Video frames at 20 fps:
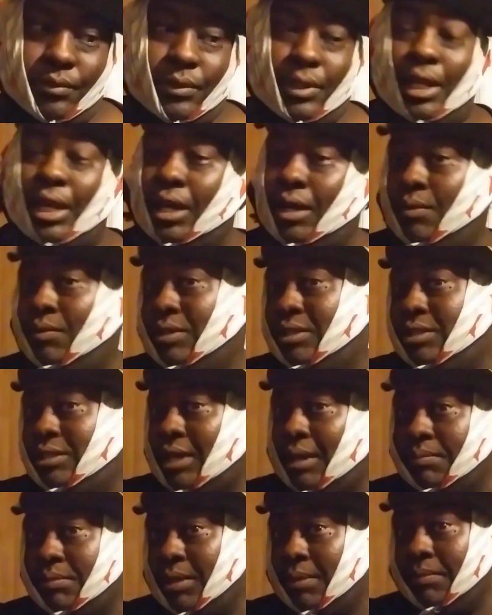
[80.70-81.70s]
now when
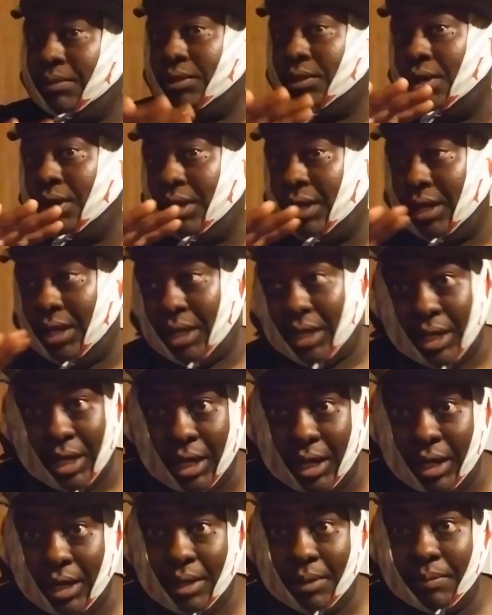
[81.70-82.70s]
September 30th
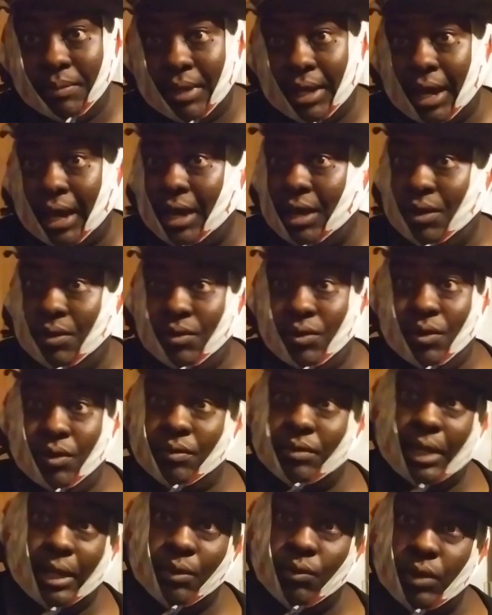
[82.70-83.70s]
comes, I don't
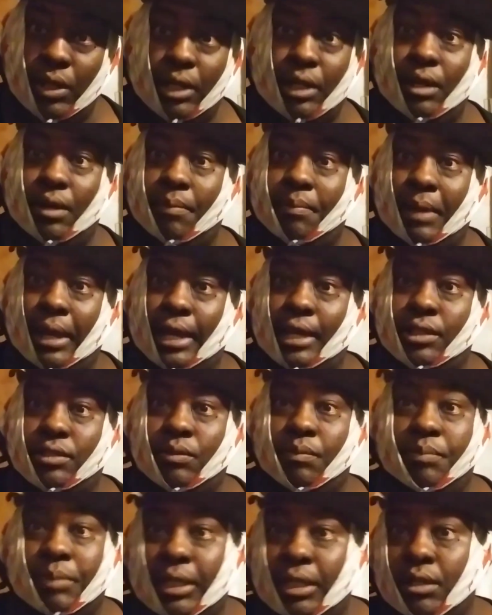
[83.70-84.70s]
know if they really going to pass
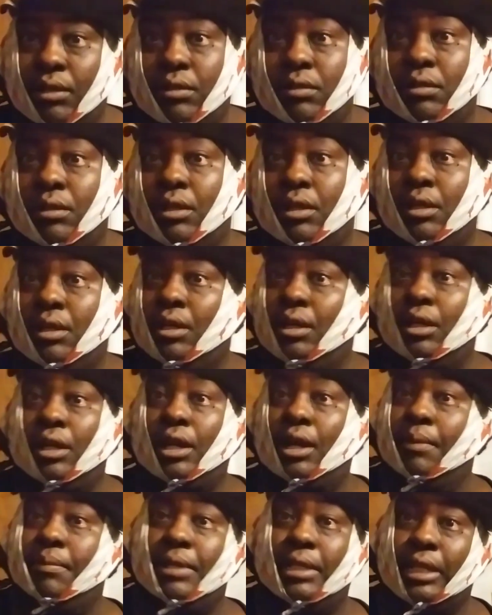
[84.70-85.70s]
a bill.
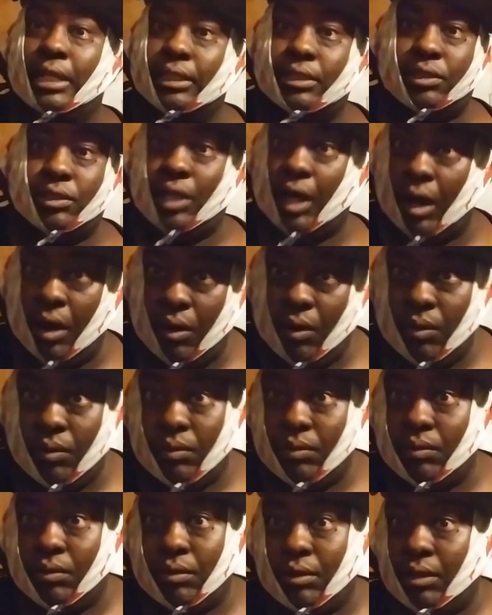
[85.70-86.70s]
Could be just talk.
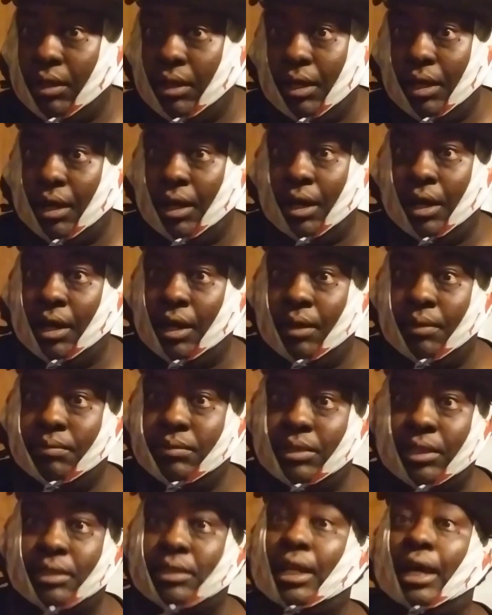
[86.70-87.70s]
Uh,
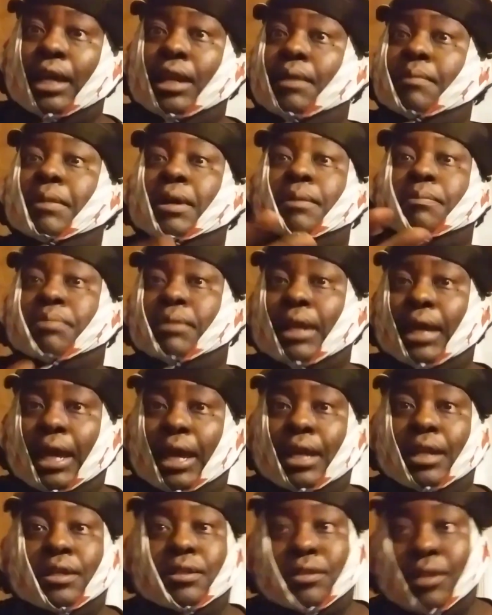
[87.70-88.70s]
just like they've been
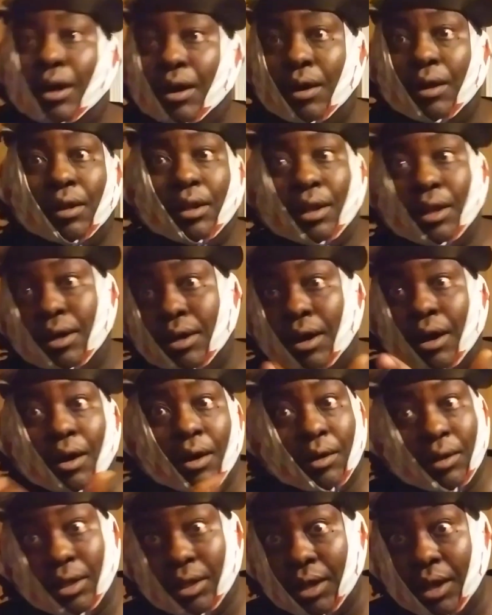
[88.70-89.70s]
playing us all
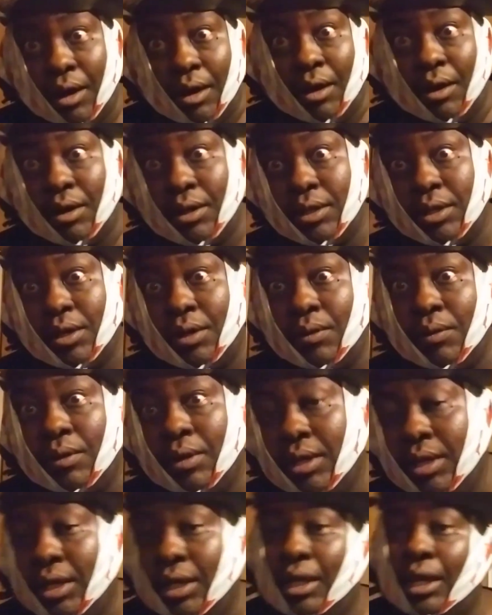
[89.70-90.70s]
all along, you know.
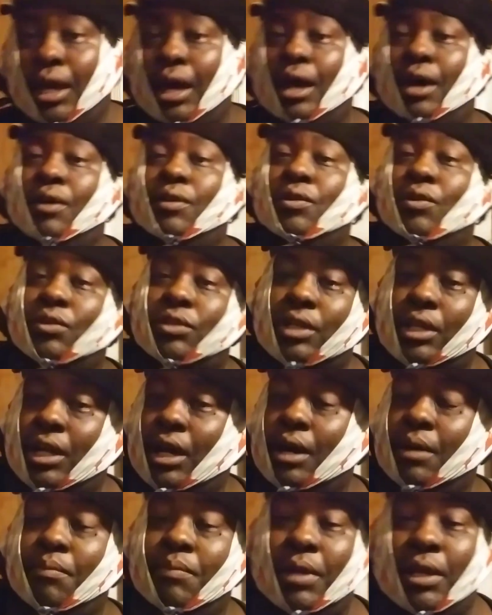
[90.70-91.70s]
I don't know if the
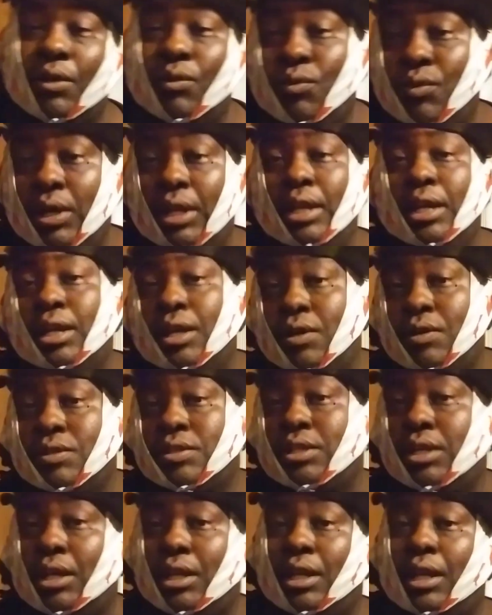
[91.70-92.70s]
government really gonna
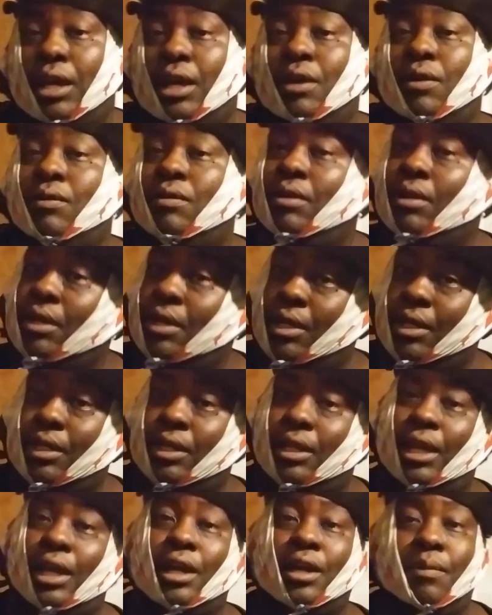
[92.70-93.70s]
shut down.
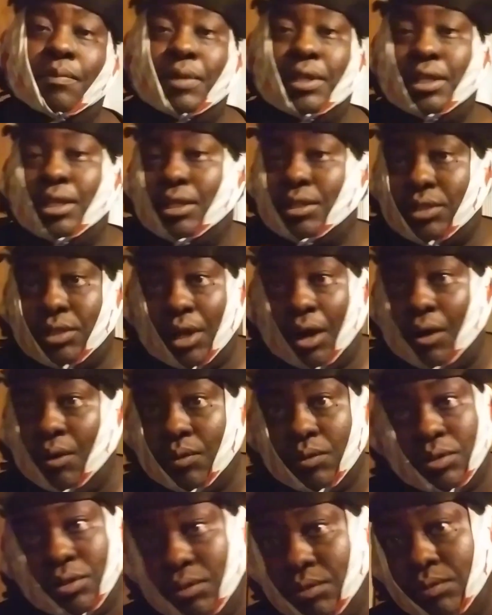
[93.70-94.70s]
That could be just
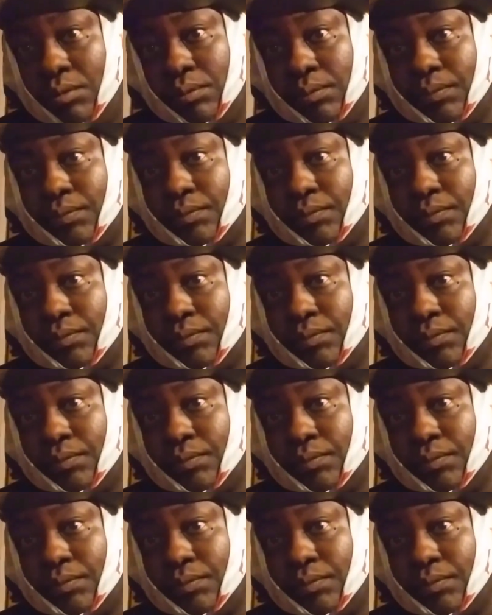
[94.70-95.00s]
talk too.